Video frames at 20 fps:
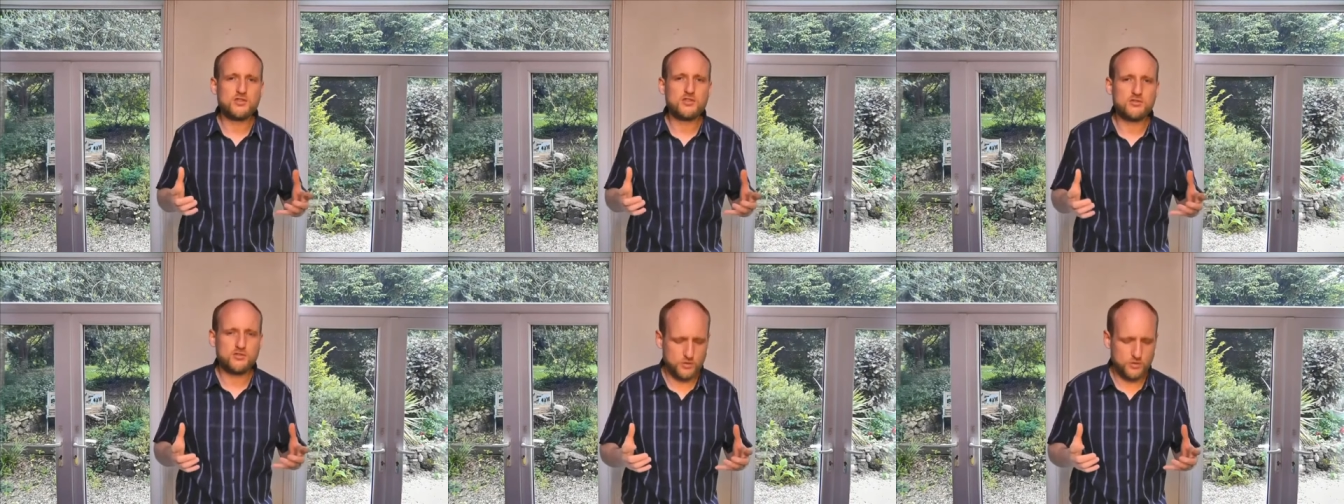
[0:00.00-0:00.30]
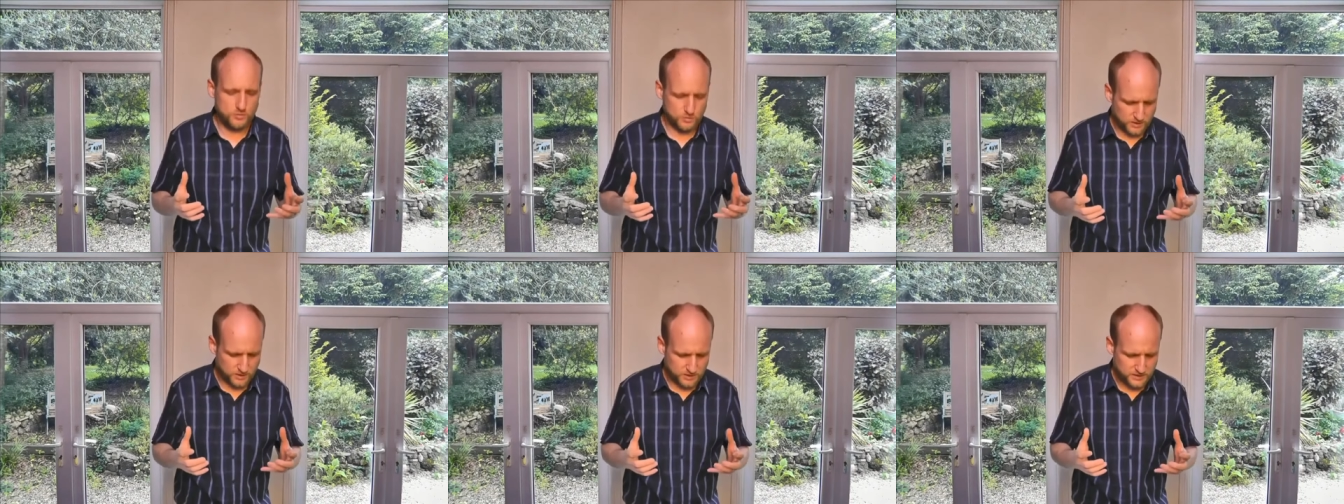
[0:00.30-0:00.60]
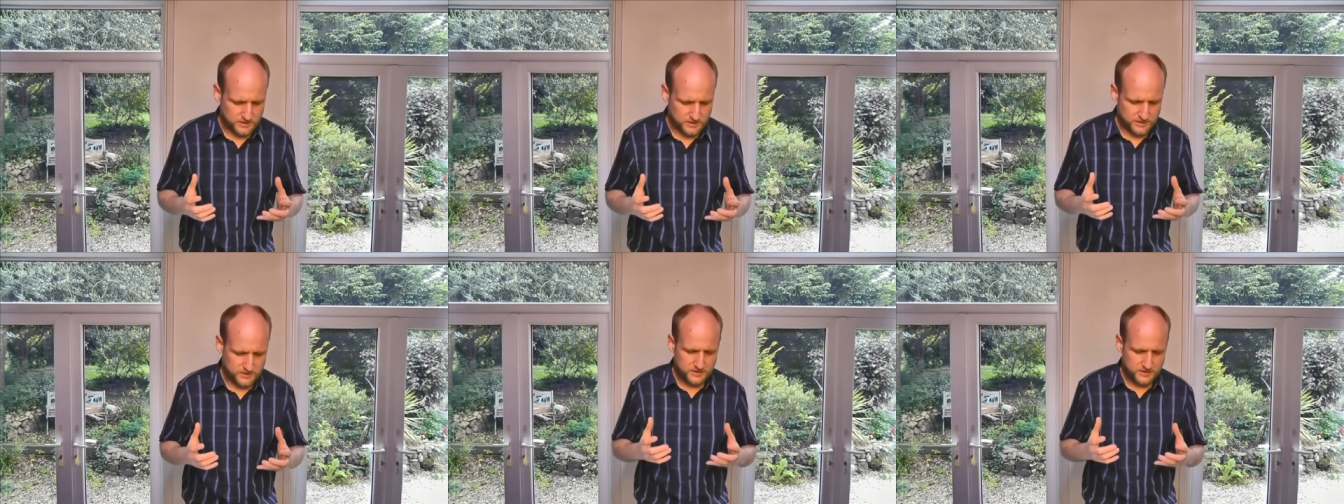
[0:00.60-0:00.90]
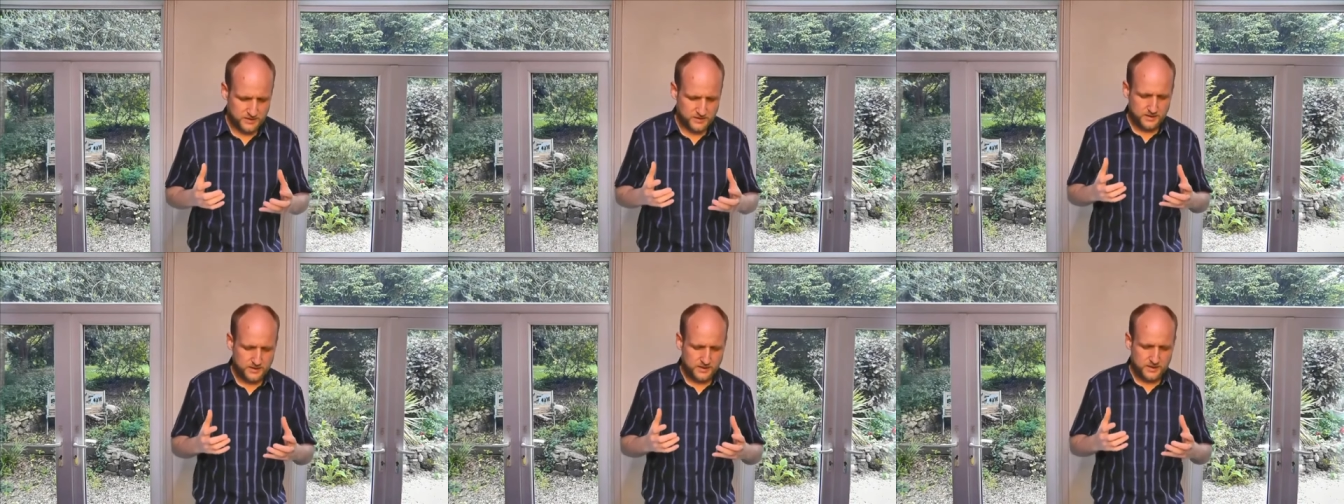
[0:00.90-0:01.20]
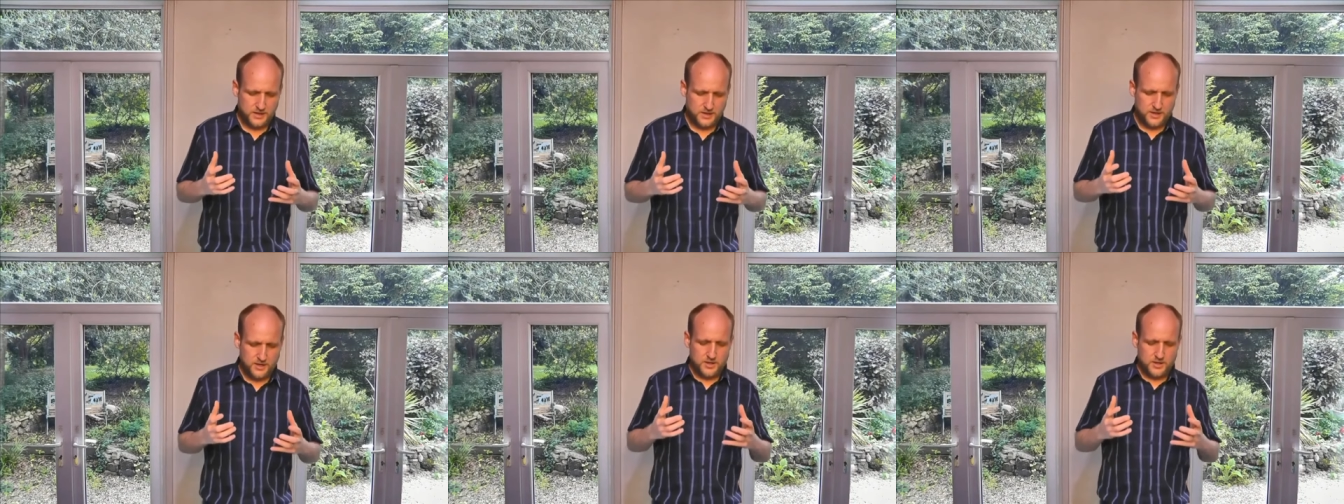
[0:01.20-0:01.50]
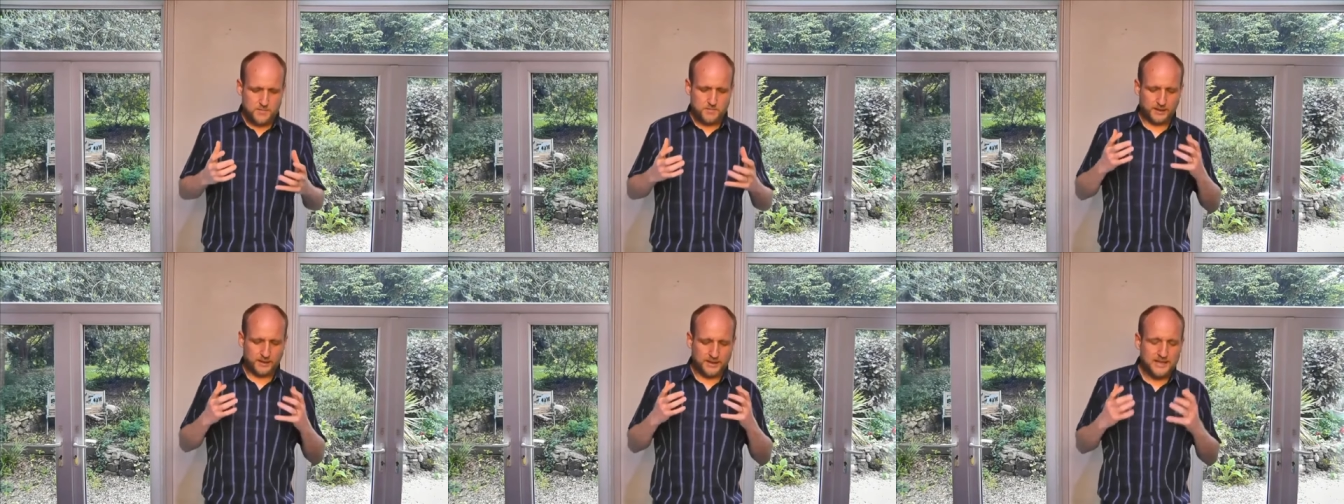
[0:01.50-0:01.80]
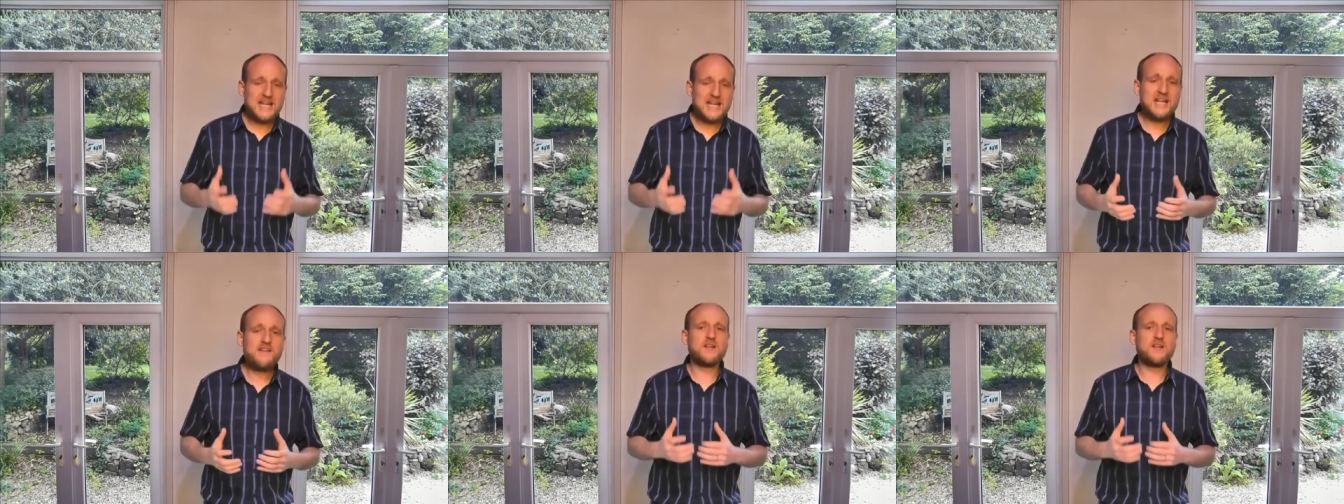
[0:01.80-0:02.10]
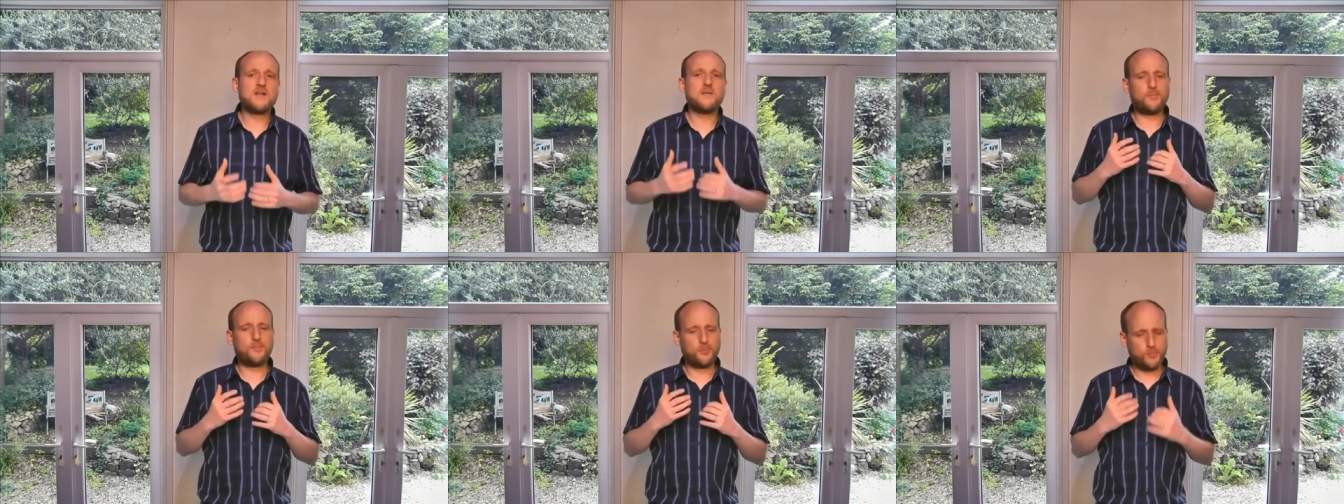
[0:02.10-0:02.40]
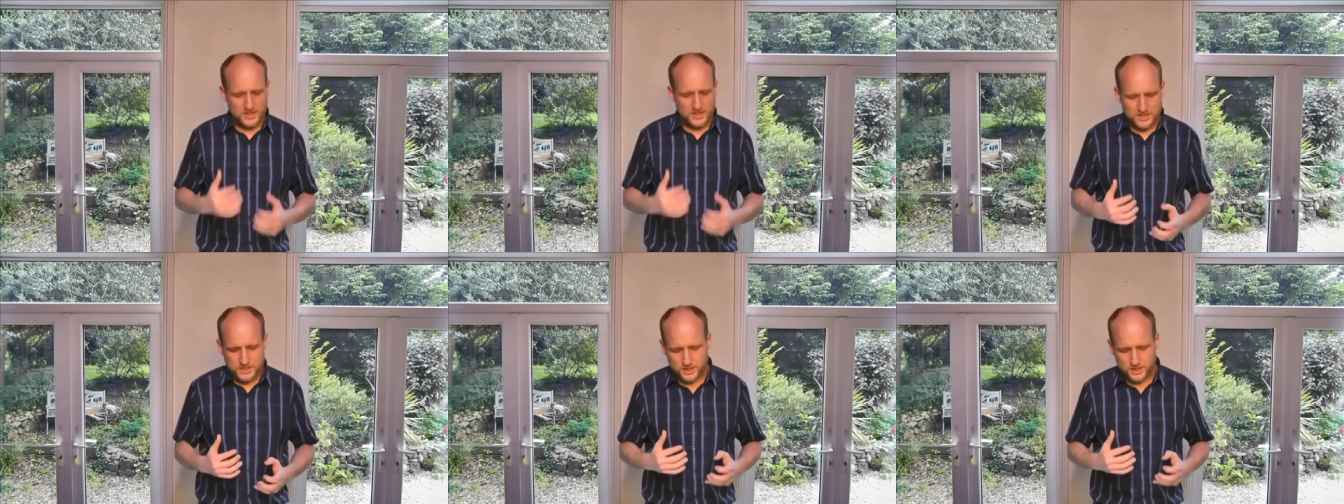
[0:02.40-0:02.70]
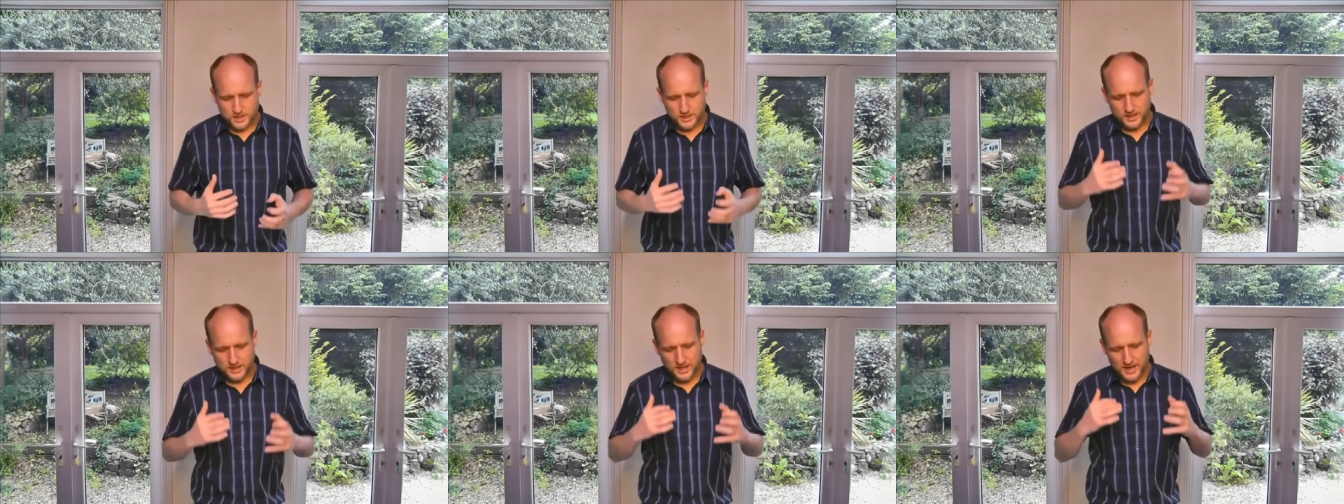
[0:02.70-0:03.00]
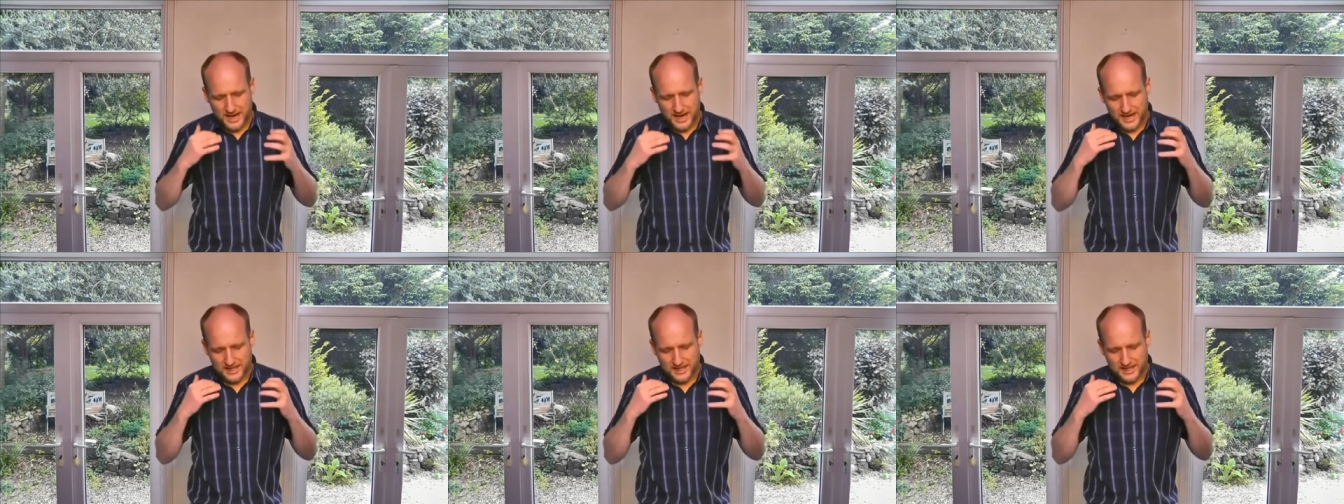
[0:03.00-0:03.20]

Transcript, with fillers: the true one. Believing, preaching,